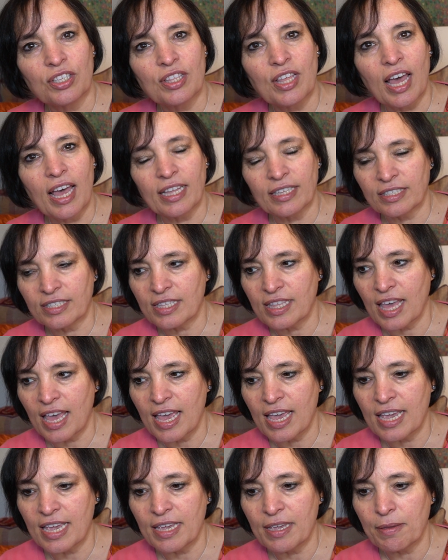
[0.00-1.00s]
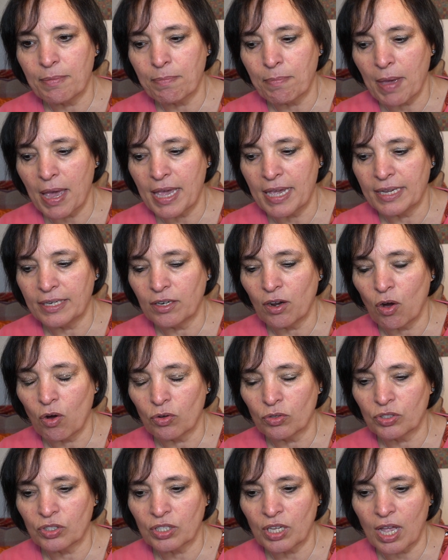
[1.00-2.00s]
that they may
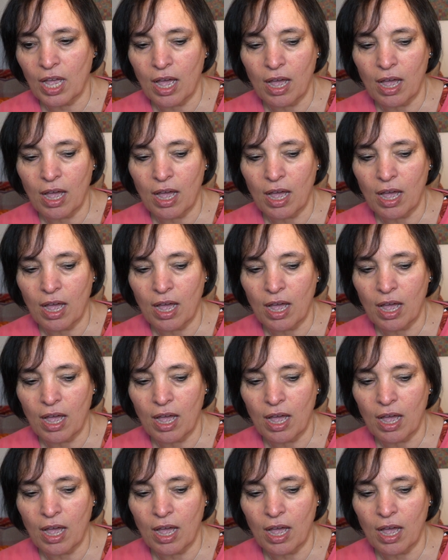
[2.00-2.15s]
not